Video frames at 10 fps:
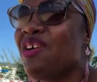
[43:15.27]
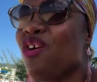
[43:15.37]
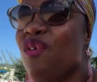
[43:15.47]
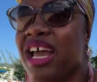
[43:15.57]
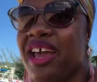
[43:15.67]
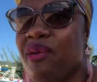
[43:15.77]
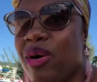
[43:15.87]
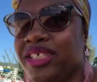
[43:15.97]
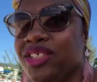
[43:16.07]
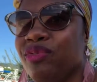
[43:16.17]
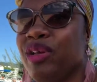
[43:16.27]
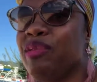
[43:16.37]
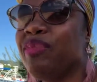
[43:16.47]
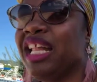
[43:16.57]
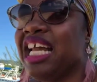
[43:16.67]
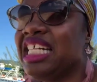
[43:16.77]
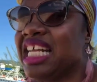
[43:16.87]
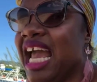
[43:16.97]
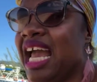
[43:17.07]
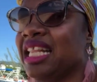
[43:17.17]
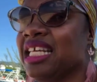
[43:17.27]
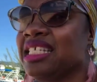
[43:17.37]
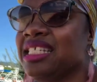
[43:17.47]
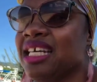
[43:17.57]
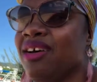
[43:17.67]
Go ahead, watch the replay. Tag this.